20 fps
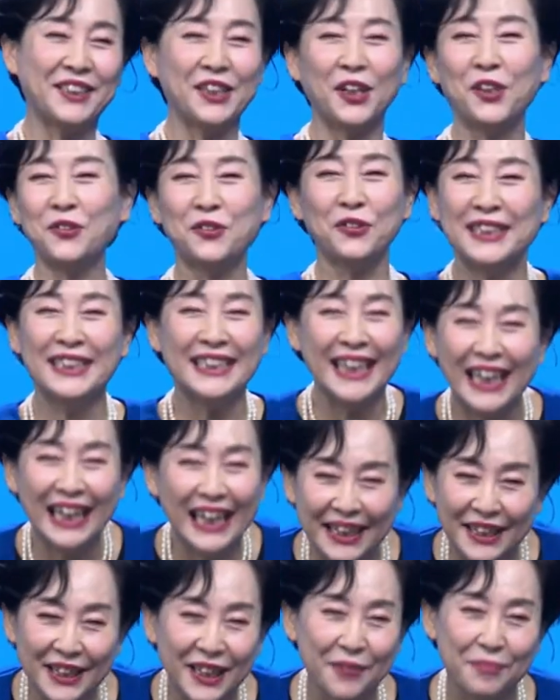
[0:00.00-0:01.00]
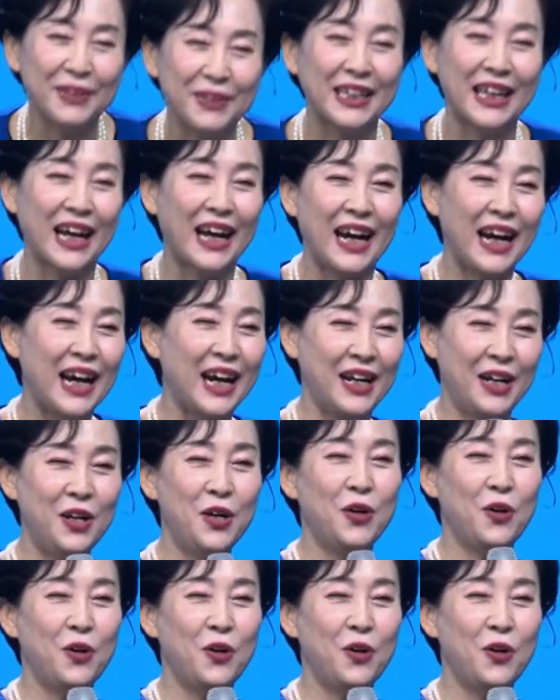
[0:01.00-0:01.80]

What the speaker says: making this income by using the